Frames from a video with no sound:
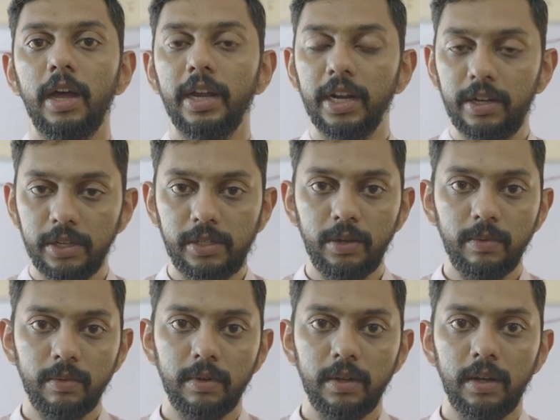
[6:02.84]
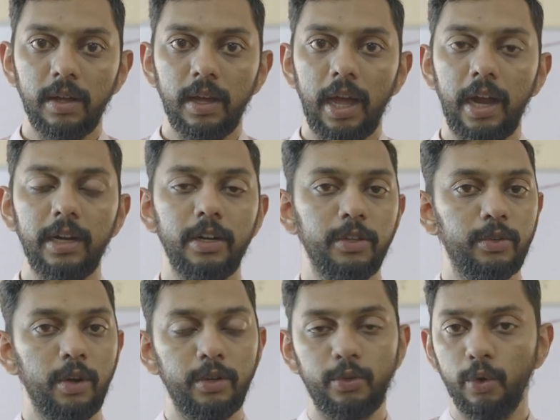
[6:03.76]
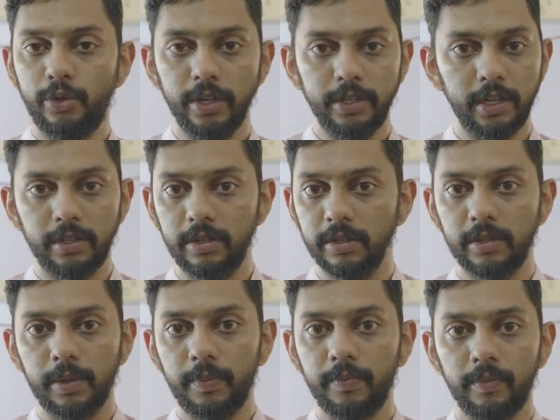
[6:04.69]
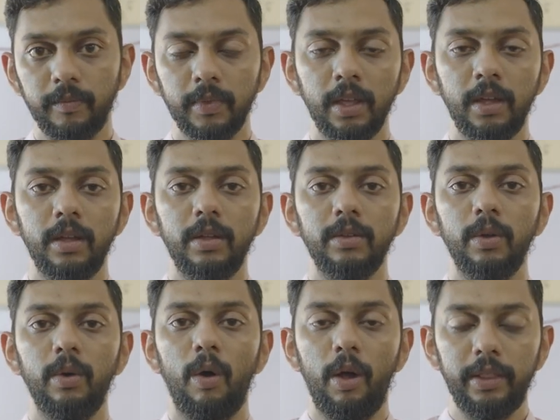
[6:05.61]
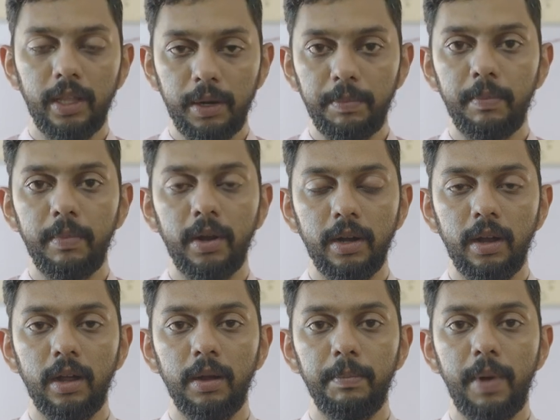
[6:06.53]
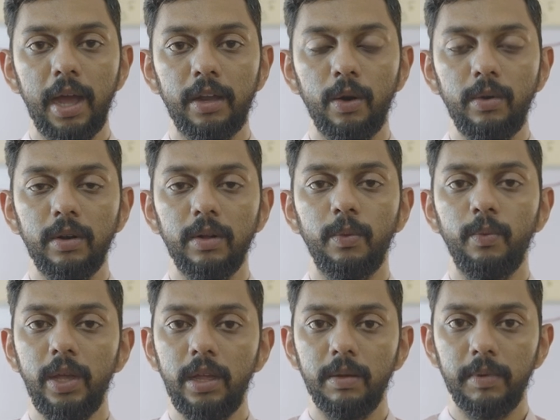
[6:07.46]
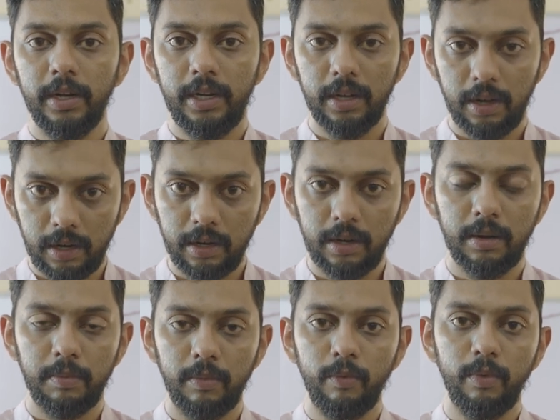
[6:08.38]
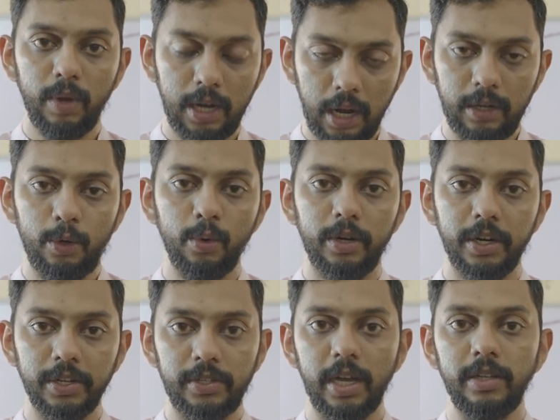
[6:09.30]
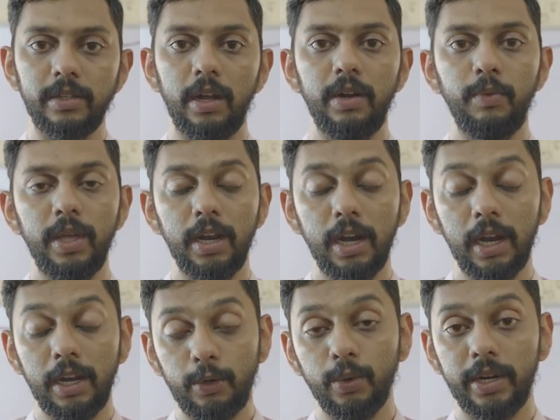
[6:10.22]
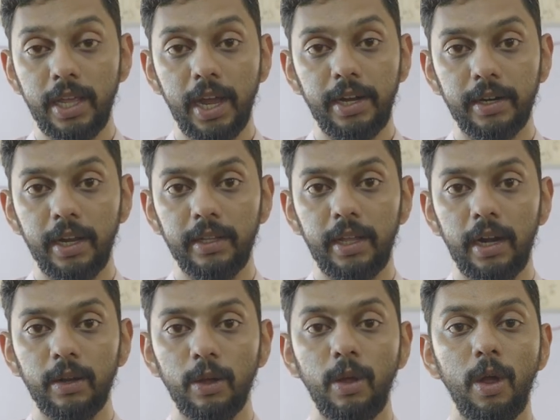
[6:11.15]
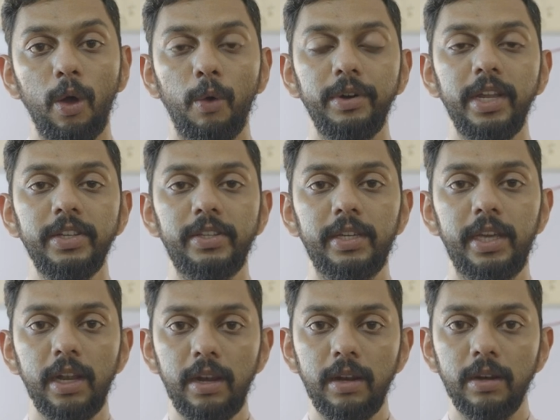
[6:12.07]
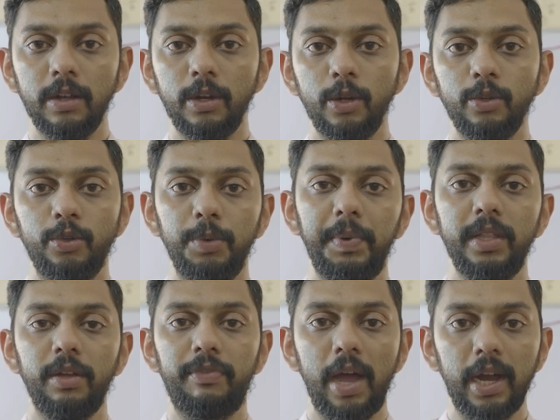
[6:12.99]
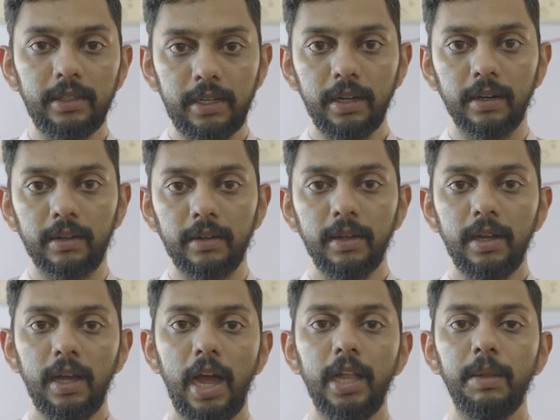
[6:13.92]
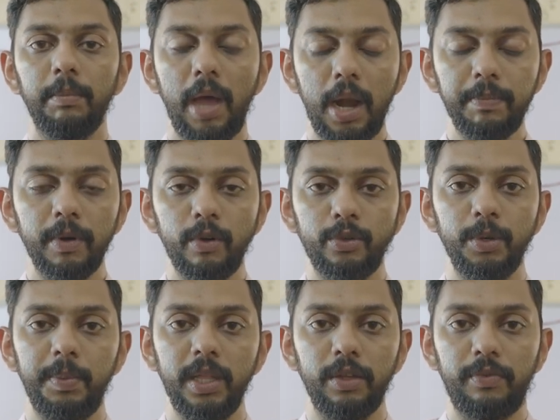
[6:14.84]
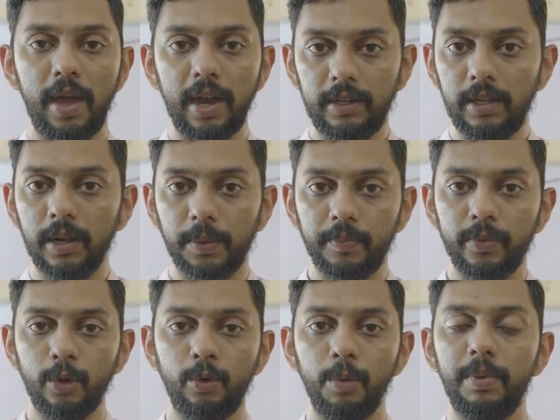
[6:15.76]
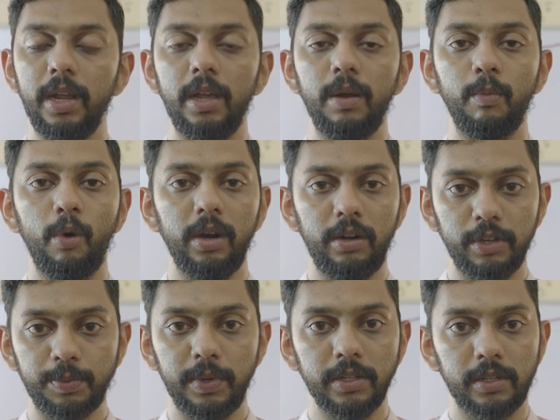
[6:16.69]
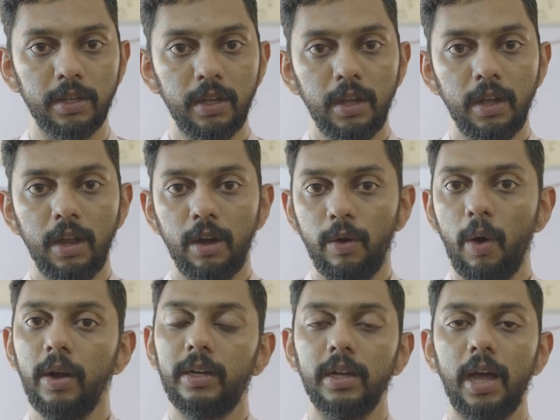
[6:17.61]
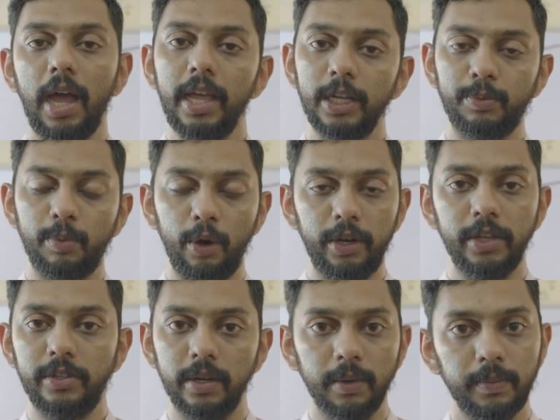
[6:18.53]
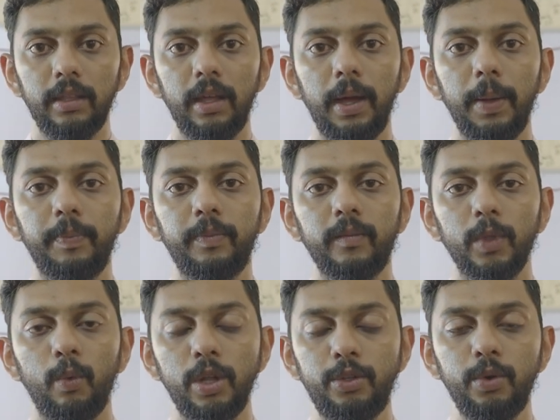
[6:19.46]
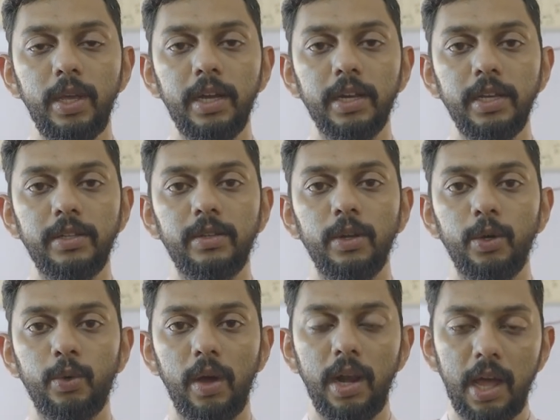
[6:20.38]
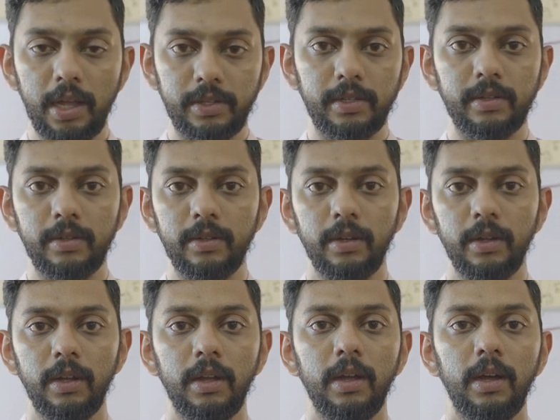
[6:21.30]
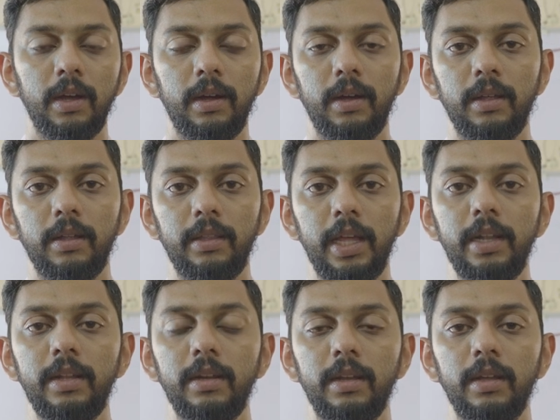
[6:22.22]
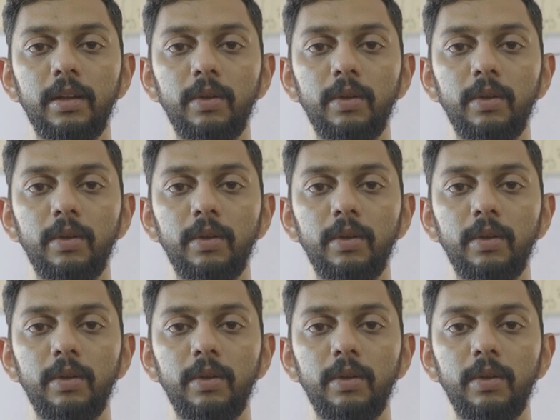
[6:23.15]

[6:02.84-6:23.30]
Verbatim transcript: regressive and it is not social justice. So on that uh, background, we uh, we like to criticize and we like to reiterate that only skill should be the factor and the manpower should be the factor to bring in more investments, not high exploitation. The once you increase 12 hours, then